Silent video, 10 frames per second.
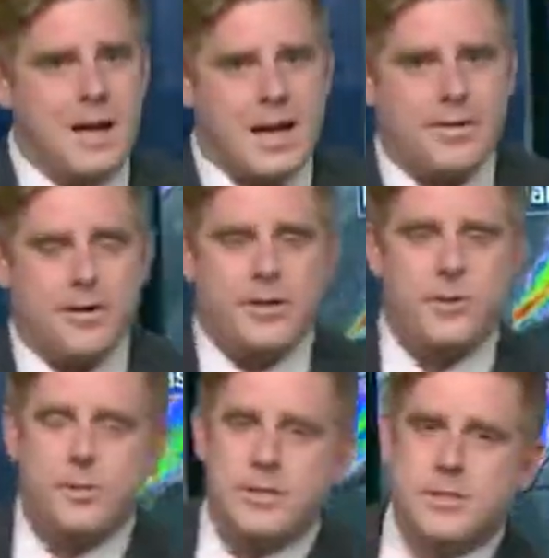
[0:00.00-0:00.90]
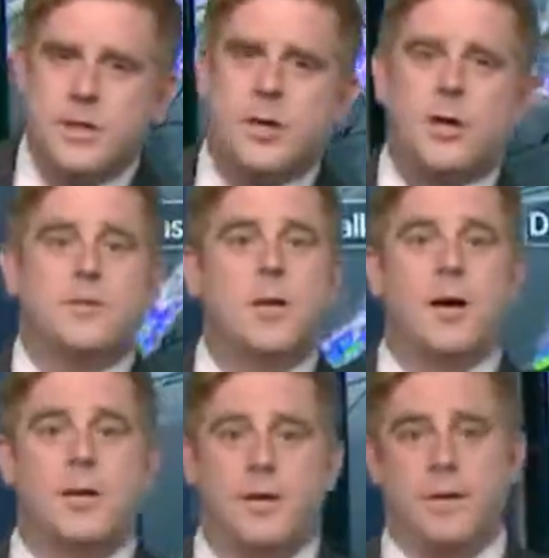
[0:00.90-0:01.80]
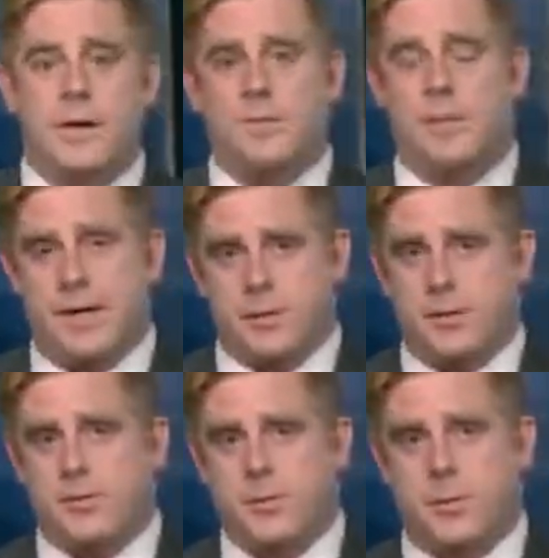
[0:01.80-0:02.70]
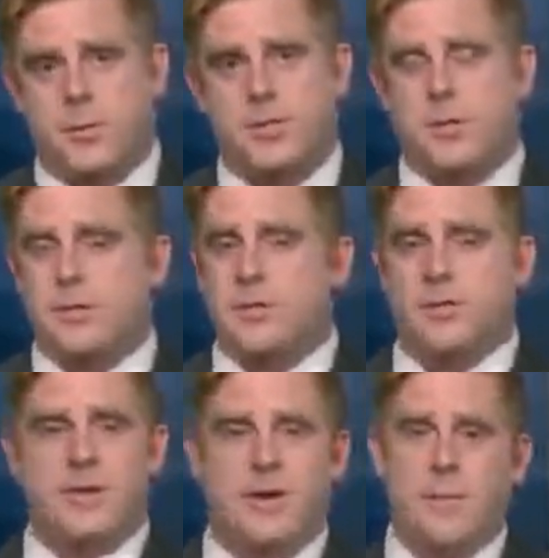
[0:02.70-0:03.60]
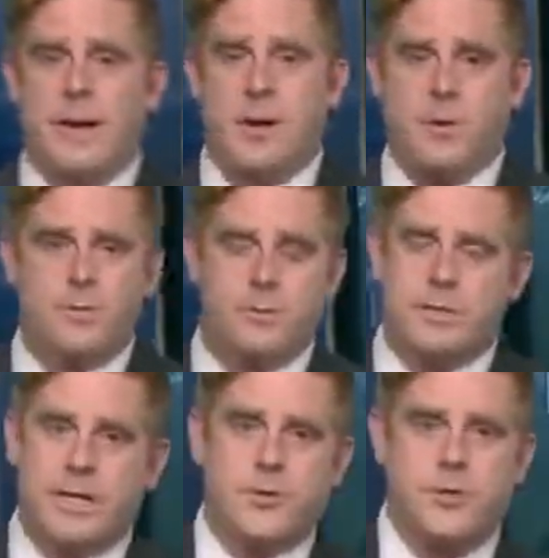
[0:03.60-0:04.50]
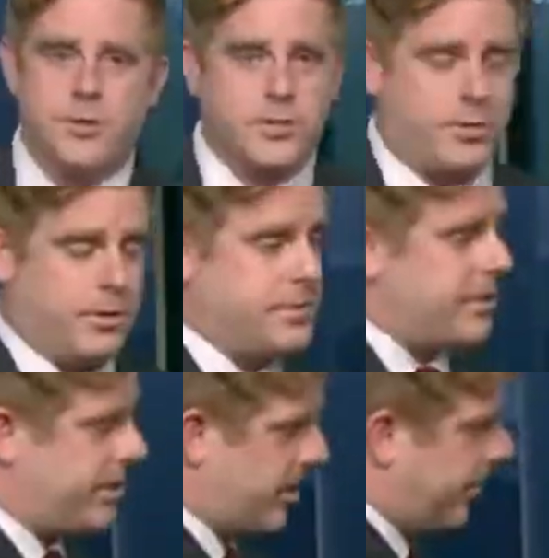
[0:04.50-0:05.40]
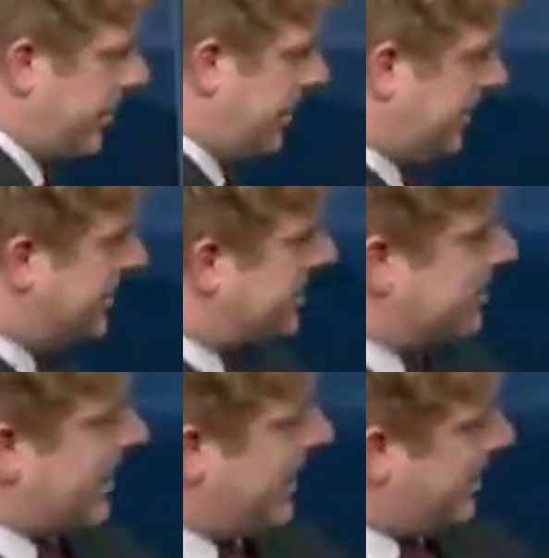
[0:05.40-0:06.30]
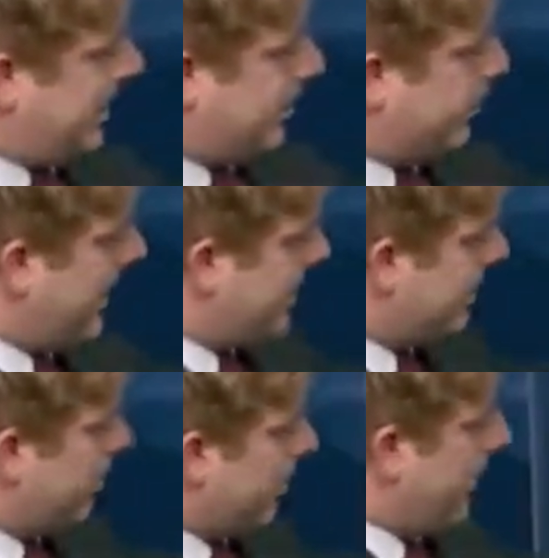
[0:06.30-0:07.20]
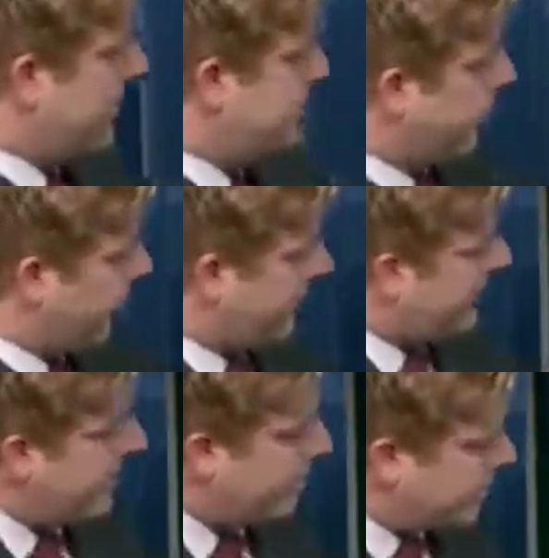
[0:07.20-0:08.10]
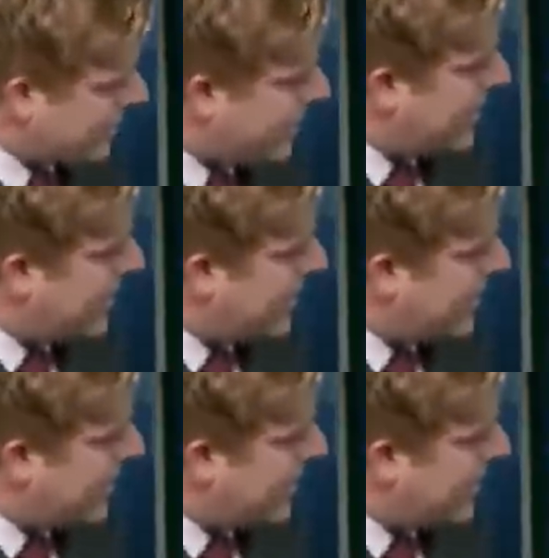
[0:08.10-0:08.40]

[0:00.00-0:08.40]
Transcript: Hi there. I do want to start off talking about Michael, of course, here. This is a very powerful, dangerous storm system. This is a satellite loop, actually, over the past 48 hours.